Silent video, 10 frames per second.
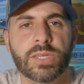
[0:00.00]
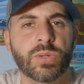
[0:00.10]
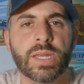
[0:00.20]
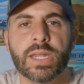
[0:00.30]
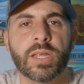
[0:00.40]
You
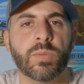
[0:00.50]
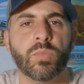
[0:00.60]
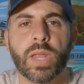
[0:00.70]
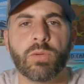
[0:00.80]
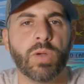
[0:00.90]
can end up
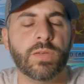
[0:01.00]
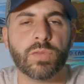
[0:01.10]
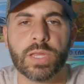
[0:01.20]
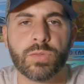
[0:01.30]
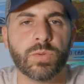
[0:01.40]
like
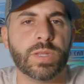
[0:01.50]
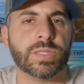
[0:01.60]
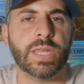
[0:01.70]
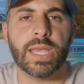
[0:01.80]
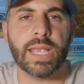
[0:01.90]
rifling through this,
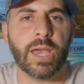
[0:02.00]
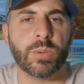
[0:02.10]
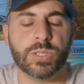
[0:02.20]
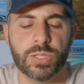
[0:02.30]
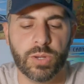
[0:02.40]
taking out
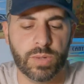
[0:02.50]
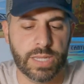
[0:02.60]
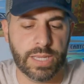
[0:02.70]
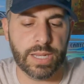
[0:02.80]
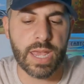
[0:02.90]
what you don't
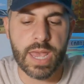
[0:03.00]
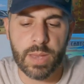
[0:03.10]
need,